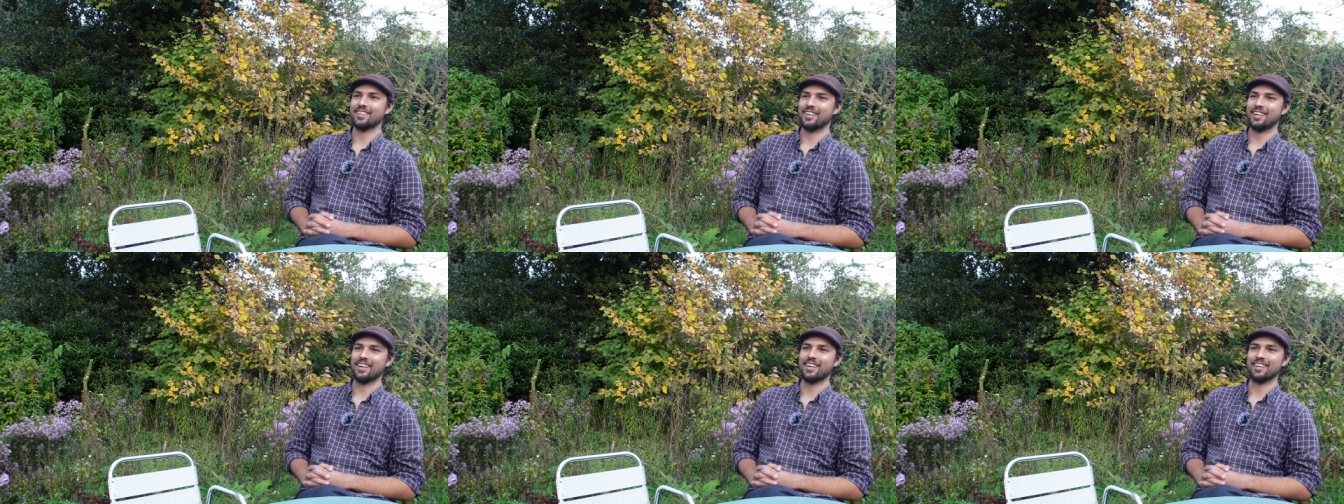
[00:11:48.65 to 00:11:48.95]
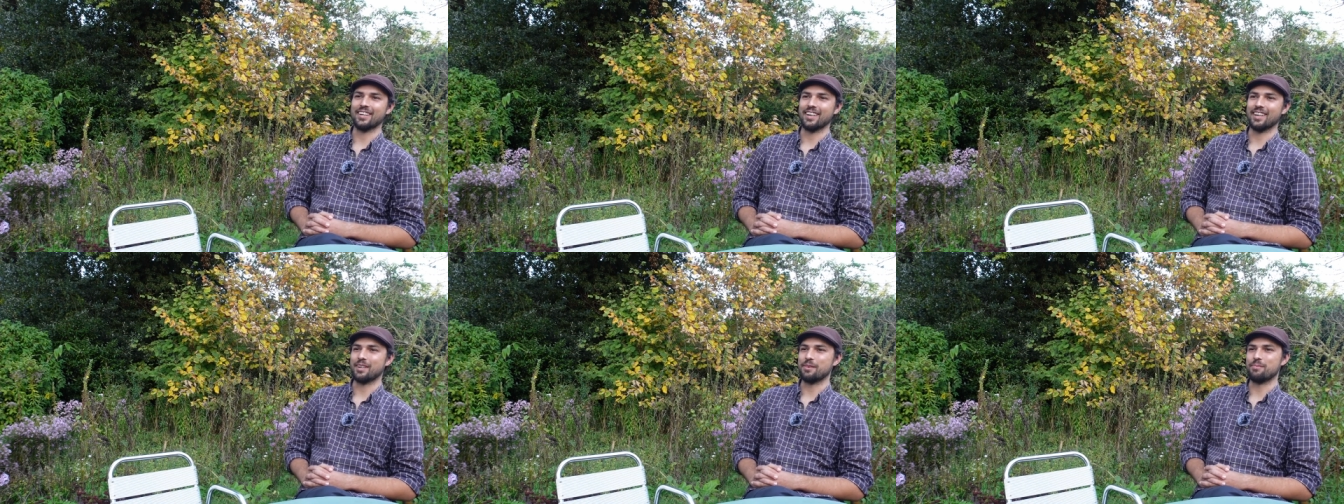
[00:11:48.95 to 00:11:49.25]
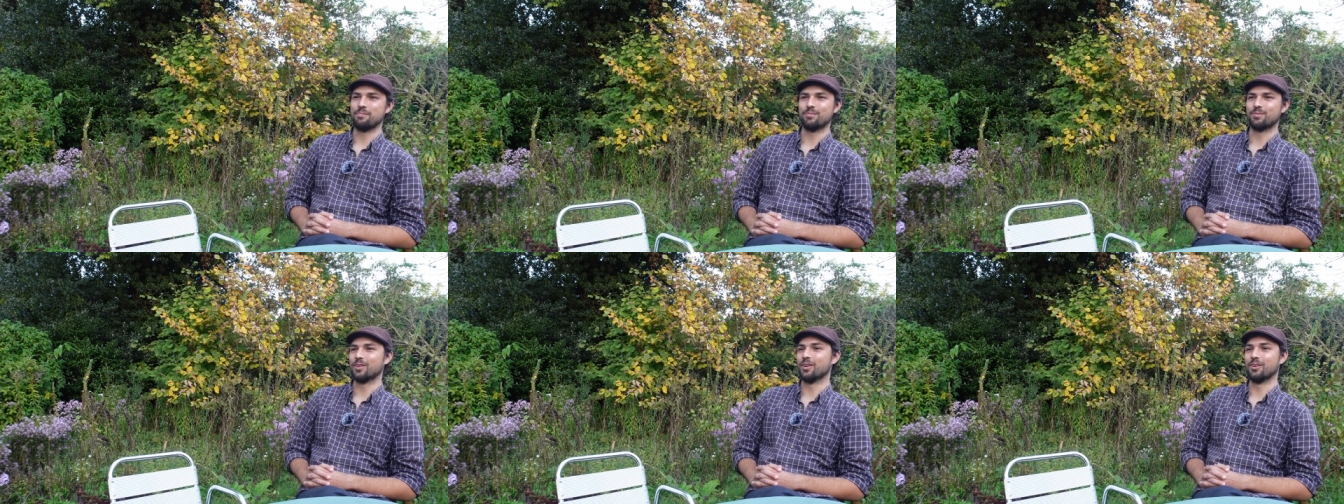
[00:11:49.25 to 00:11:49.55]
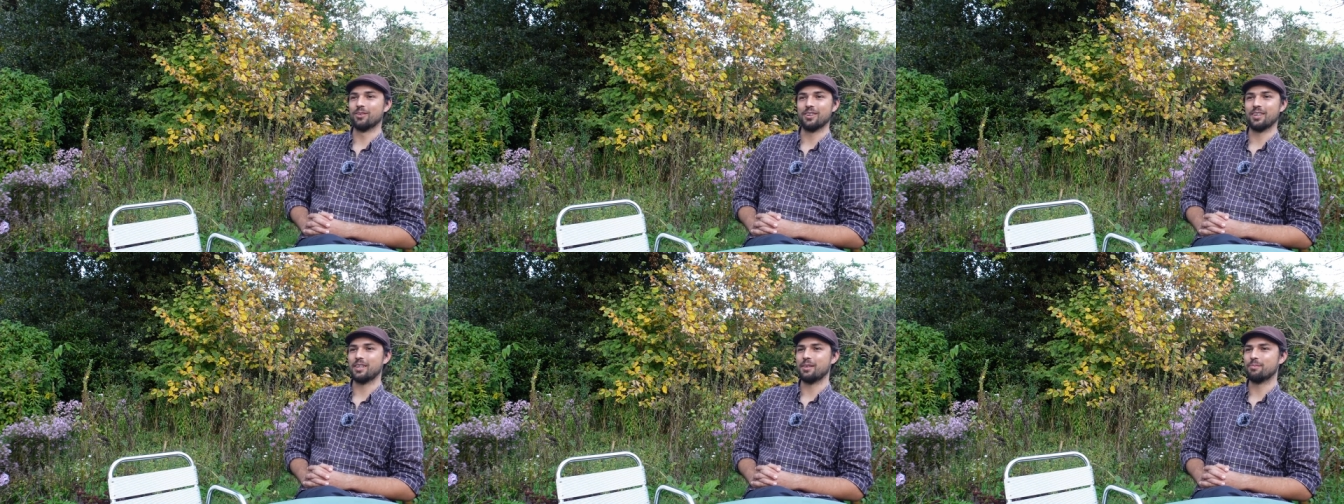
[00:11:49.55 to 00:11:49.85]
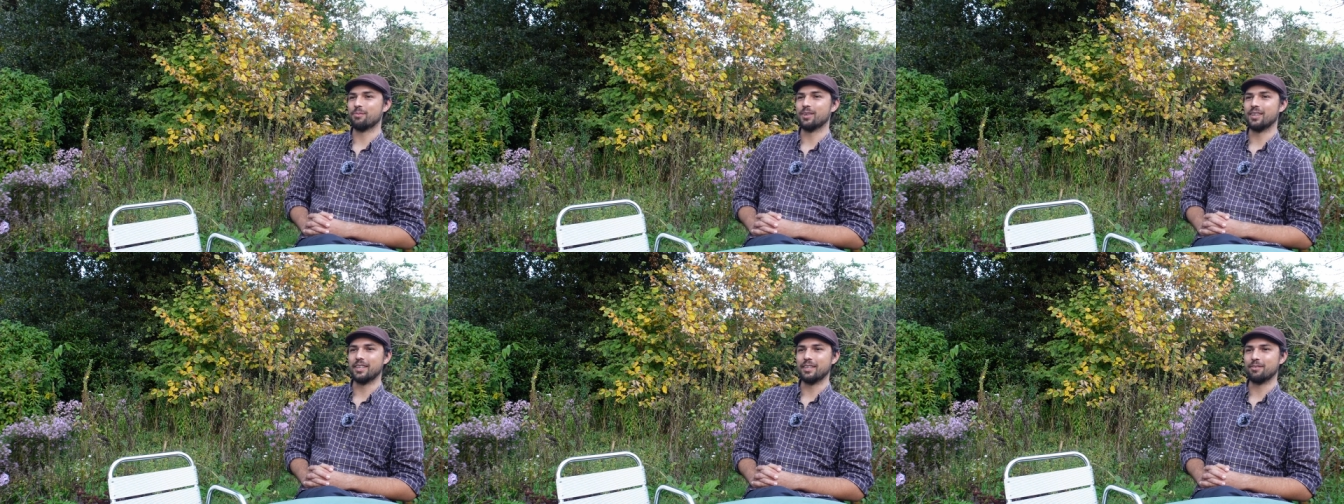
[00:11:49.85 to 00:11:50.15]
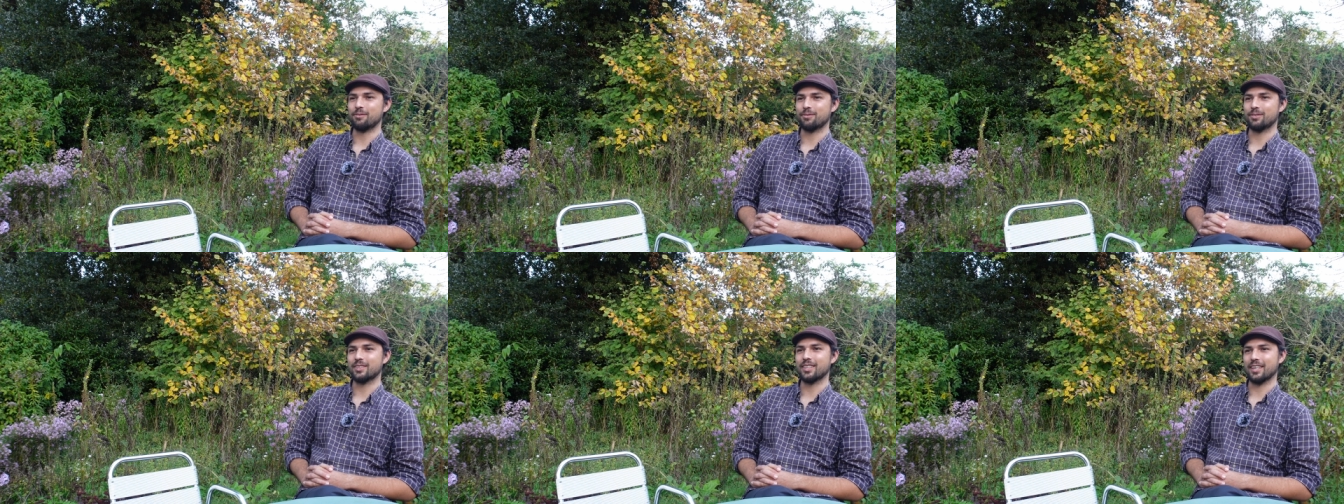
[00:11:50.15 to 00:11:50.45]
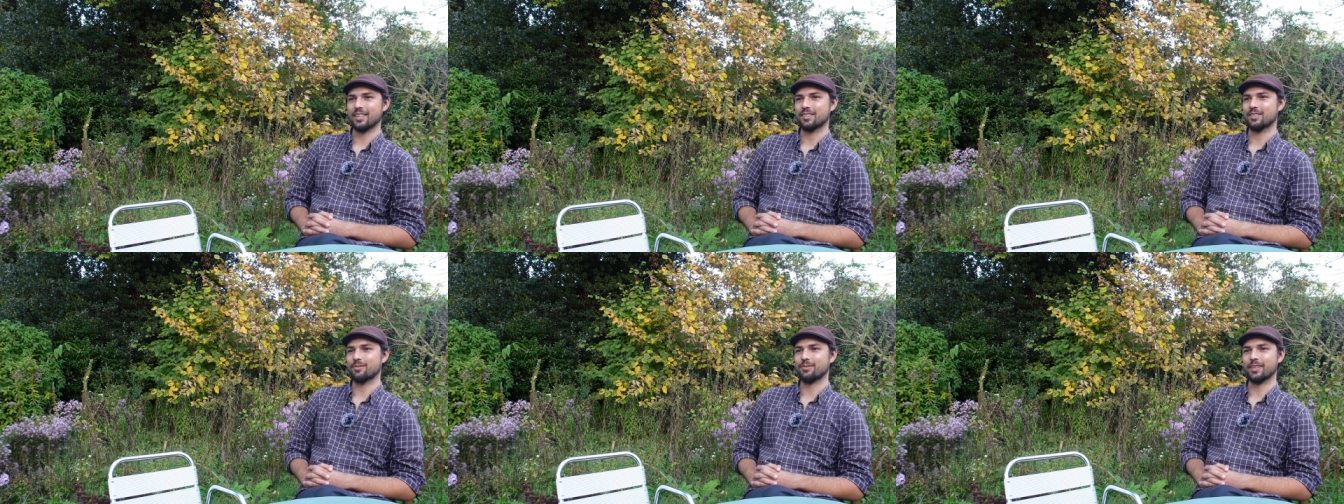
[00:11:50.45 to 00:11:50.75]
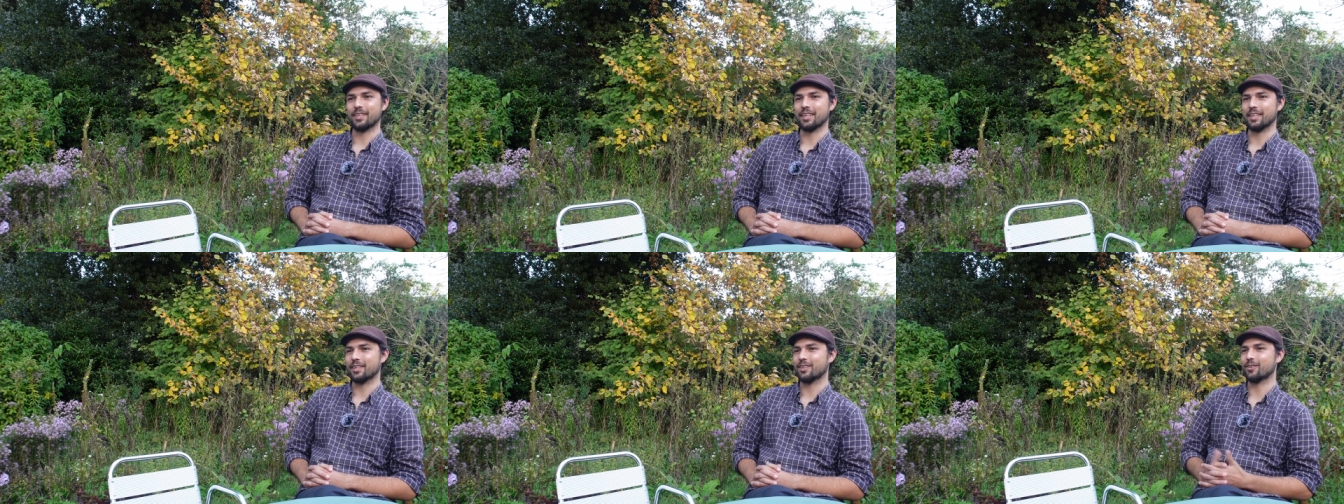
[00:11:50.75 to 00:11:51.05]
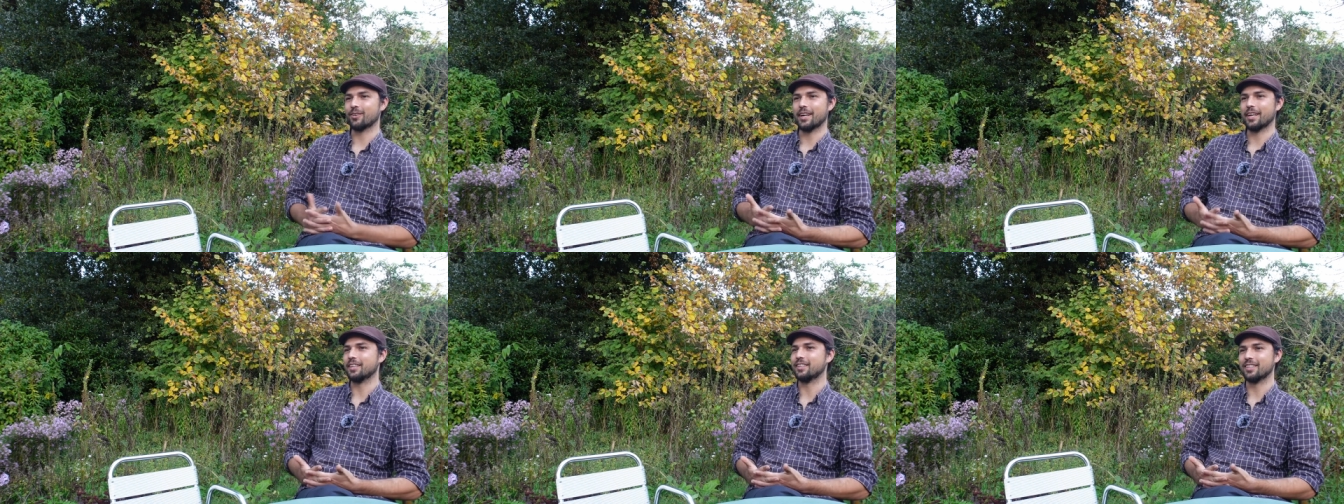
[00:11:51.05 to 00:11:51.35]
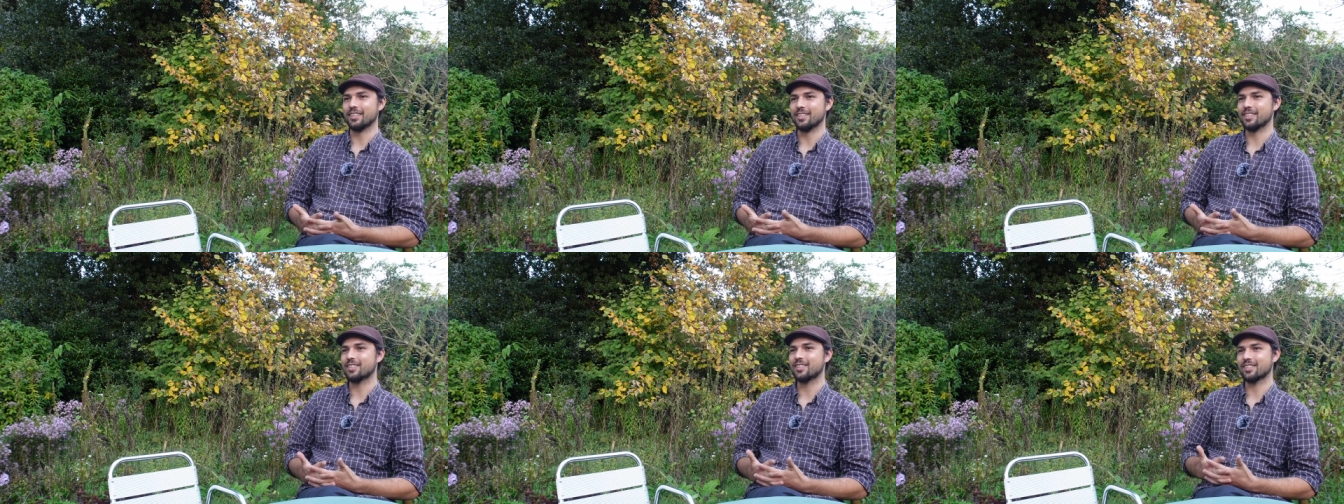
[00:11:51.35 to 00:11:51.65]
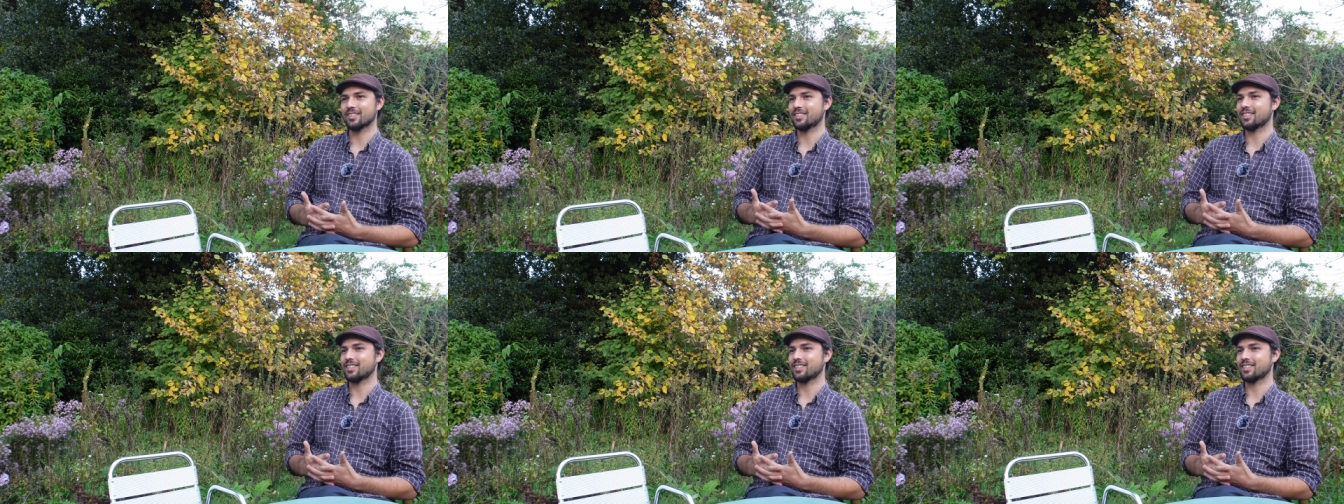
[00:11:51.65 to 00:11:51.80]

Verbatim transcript: and I totally believe that we can create these